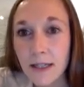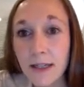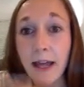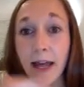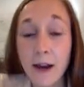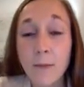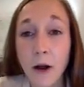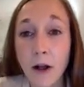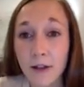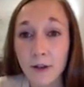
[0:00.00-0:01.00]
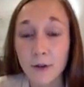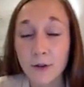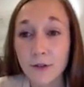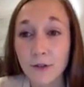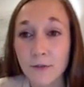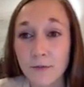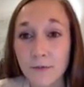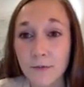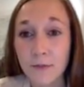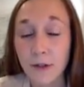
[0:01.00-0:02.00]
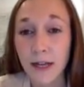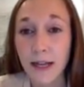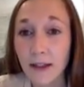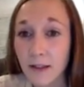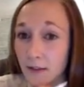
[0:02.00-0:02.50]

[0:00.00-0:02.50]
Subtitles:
The air molecules, okay,